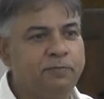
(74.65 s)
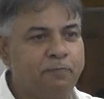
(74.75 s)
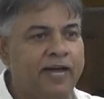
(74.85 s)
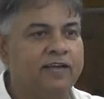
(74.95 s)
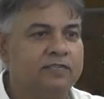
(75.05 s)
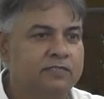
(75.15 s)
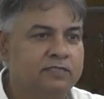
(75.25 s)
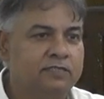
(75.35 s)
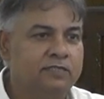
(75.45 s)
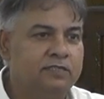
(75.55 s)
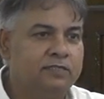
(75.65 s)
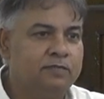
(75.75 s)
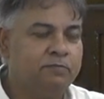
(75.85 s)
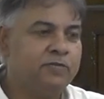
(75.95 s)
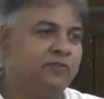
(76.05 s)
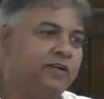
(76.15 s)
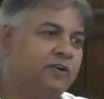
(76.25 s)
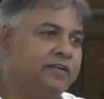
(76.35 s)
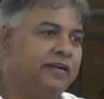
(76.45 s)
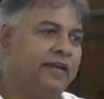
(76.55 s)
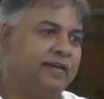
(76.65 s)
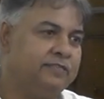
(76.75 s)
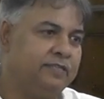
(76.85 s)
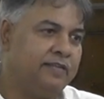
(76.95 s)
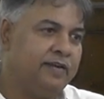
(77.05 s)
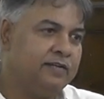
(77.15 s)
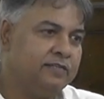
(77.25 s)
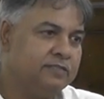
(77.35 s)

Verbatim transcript: impact but we are not realizing that.